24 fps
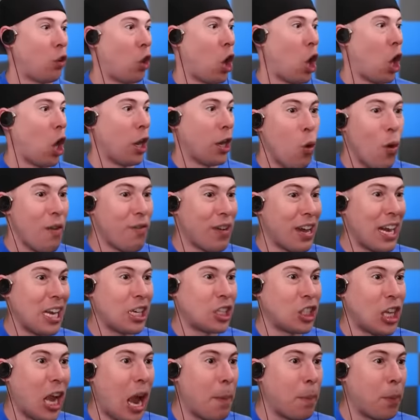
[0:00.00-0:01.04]
for her. We've gotta
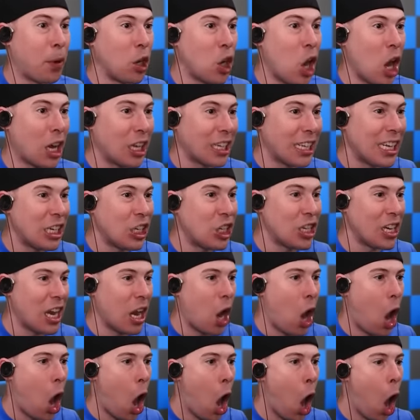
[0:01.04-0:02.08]
stop her. Luckily, she's
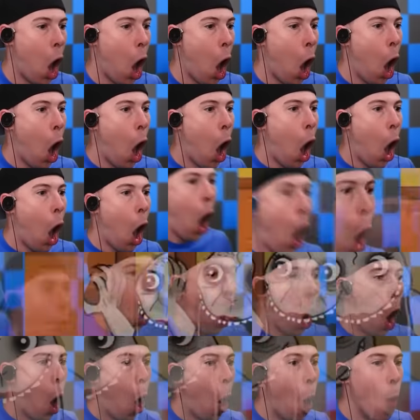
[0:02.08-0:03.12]
a...
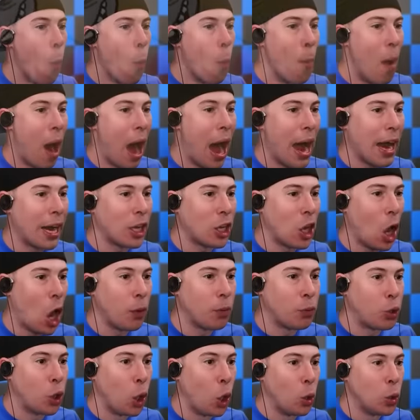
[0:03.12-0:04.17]
Oh my
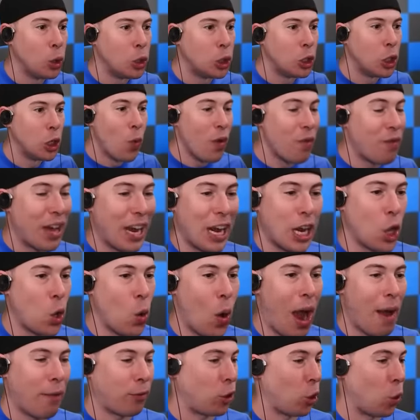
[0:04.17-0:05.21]
god. Dudes, we've got to go
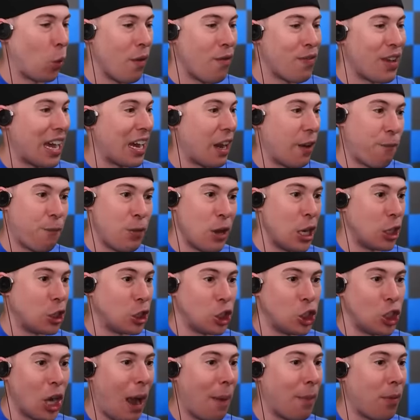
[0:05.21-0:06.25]
after. We've got to finish the
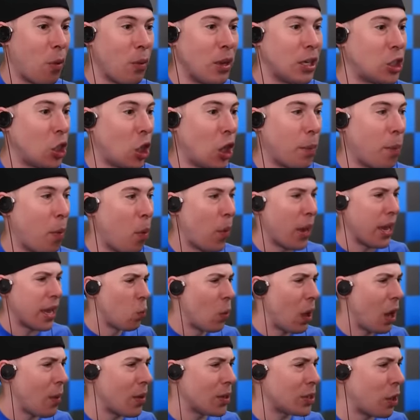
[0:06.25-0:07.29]
job that we started. But wait,
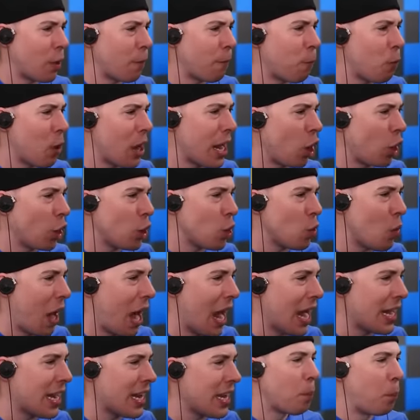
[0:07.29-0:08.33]
where is our friend? Are you
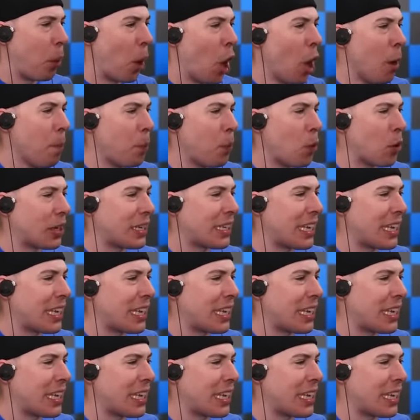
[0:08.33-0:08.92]
hiding? Purple,